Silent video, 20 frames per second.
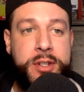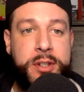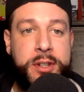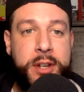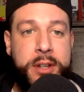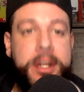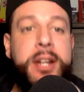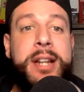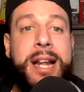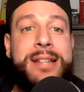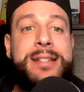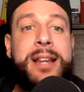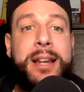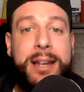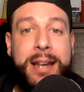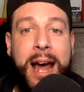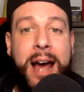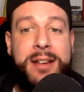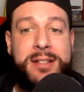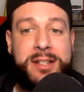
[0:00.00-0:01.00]
I think that's the
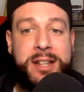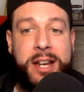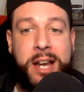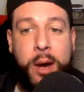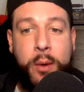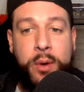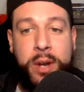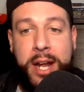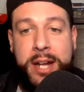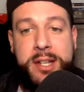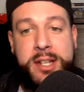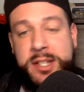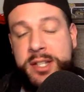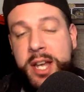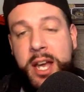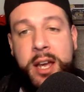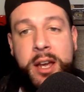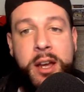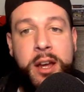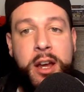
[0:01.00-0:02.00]
last thing I would like to
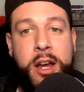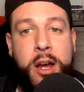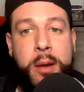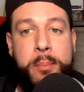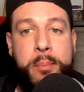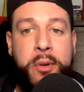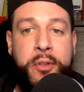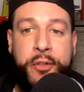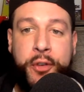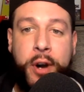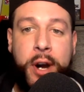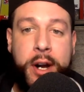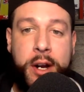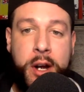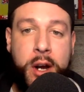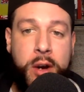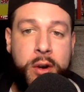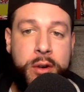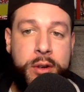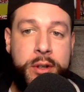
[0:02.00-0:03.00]
say before I
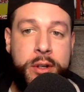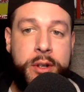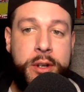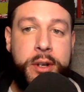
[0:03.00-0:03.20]
go.